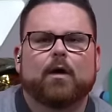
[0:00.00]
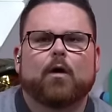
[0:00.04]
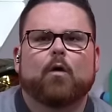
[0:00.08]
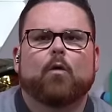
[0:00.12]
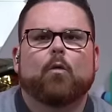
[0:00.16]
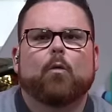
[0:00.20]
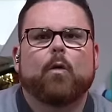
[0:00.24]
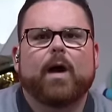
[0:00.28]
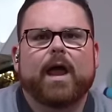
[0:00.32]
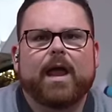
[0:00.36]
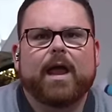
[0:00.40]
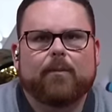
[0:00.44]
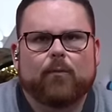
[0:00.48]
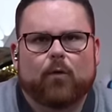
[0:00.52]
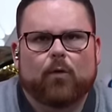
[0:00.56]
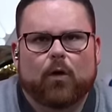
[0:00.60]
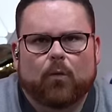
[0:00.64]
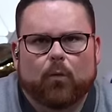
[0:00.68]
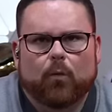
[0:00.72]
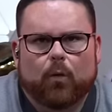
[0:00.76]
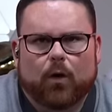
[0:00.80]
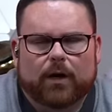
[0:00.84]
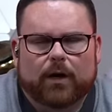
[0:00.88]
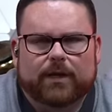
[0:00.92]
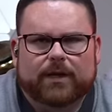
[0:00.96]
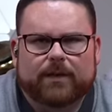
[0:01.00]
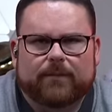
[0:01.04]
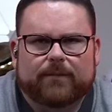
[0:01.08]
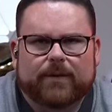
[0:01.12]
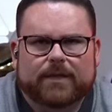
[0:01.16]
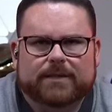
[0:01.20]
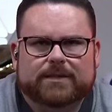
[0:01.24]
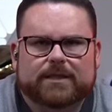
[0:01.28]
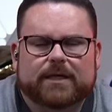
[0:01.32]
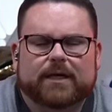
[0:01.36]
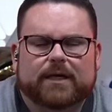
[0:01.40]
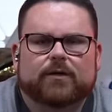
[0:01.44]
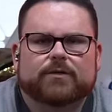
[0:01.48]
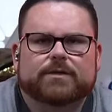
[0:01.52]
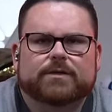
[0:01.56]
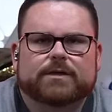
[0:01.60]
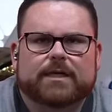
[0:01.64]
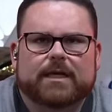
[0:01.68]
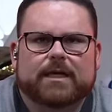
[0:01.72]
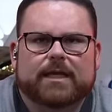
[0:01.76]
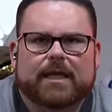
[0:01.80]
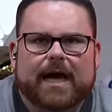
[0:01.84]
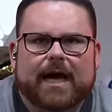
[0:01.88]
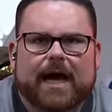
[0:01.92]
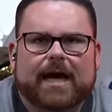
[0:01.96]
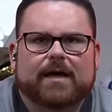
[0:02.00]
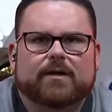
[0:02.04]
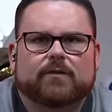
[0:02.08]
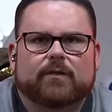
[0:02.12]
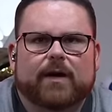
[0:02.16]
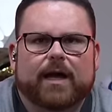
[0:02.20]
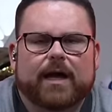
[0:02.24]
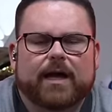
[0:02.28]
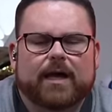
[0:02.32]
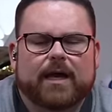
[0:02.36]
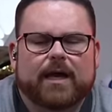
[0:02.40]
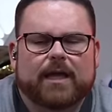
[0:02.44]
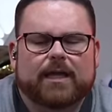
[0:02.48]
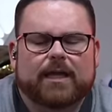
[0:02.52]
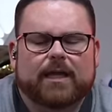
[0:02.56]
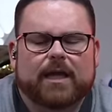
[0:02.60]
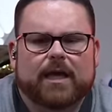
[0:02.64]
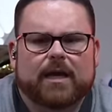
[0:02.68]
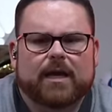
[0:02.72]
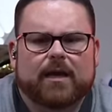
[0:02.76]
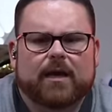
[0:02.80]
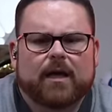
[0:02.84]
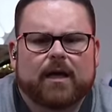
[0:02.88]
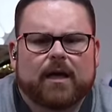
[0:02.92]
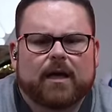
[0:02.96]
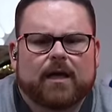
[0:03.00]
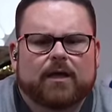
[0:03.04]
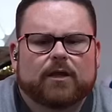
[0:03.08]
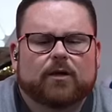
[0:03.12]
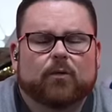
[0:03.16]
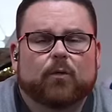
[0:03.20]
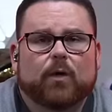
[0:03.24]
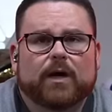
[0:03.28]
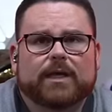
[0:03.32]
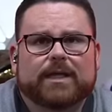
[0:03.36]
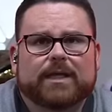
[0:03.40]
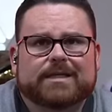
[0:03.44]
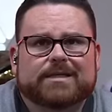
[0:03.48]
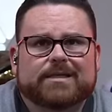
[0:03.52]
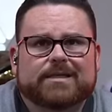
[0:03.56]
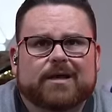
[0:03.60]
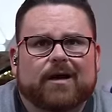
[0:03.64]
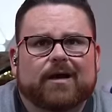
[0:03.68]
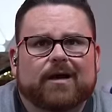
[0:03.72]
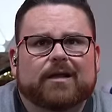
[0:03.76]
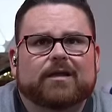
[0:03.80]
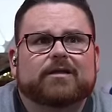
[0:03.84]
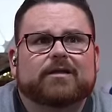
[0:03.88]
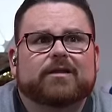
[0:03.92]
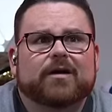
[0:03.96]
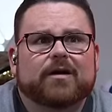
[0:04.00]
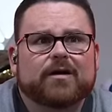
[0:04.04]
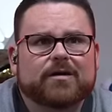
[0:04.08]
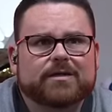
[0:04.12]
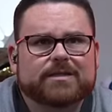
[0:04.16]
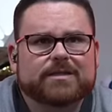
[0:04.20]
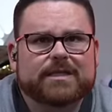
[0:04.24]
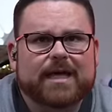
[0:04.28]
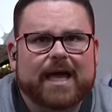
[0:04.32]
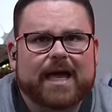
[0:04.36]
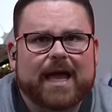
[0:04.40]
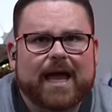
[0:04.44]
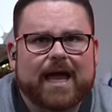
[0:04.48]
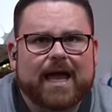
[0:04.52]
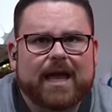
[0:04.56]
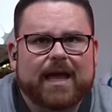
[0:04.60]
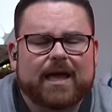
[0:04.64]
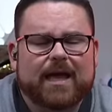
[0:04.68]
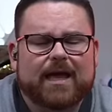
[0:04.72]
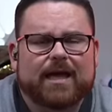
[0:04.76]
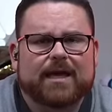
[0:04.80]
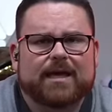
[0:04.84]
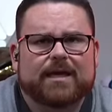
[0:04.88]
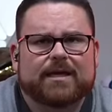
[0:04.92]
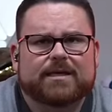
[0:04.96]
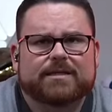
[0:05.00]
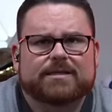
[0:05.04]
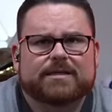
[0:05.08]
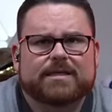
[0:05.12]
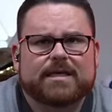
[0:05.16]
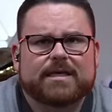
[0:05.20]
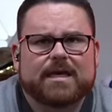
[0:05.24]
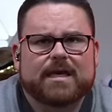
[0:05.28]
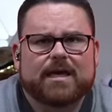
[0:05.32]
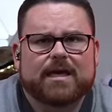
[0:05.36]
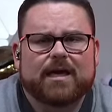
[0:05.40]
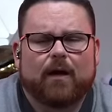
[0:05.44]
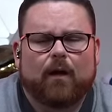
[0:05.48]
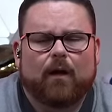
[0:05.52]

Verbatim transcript: way more work that basically goes into that, right? And then the one that's on Thursday is the